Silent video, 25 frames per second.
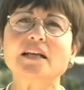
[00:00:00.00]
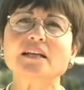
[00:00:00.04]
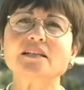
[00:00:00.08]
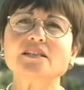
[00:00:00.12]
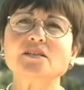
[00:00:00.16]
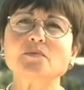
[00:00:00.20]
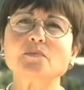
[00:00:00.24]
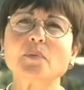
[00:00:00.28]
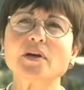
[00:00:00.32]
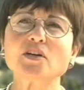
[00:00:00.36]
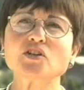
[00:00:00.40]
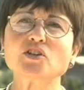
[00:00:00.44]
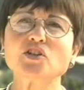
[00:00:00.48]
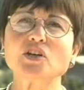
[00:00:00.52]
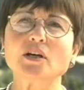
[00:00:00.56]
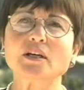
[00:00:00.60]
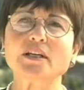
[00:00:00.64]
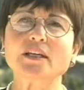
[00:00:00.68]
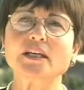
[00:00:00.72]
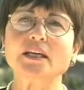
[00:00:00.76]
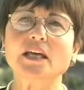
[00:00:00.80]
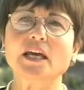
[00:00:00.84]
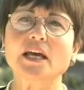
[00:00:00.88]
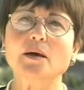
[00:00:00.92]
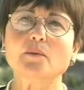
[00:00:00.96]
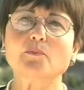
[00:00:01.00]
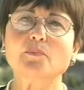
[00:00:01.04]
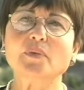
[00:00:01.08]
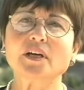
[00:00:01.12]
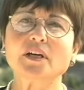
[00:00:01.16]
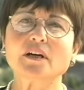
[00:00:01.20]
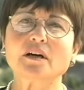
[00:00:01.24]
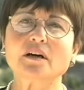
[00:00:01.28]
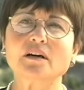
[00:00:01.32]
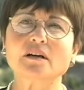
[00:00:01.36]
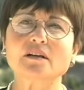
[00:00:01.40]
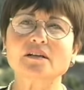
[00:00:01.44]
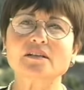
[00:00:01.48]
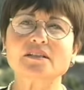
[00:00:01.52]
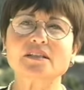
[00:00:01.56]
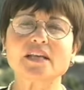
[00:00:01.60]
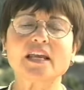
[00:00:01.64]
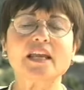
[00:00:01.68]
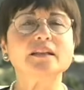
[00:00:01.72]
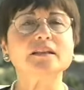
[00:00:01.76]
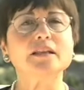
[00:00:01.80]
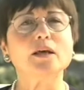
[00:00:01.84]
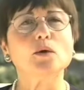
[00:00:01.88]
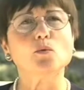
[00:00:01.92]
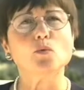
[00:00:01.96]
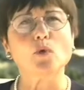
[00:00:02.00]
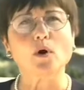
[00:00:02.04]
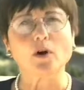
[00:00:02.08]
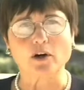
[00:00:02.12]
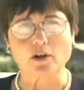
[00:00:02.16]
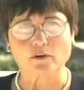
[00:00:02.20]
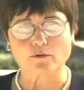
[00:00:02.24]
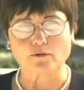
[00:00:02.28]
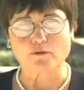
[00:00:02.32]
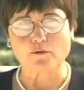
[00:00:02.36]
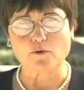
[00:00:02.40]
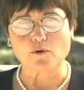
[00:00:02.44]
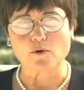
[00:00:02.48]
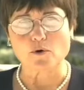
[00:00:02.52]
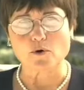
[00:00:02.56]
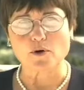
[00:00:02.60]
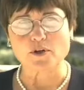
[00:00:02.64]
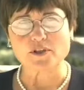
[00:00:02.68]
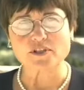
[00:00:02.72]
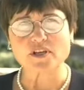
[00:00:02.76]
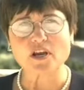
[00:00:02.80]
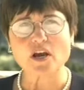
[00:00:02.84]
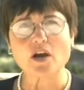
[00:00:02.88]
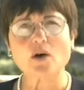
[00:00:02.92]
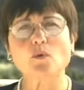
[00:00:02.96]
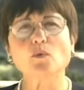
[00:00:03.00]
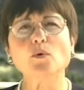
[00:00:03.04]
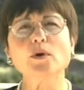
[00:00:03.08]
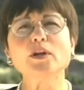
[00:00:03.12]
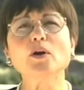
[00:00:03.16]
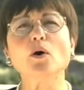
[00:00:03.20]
and especially because in the workforce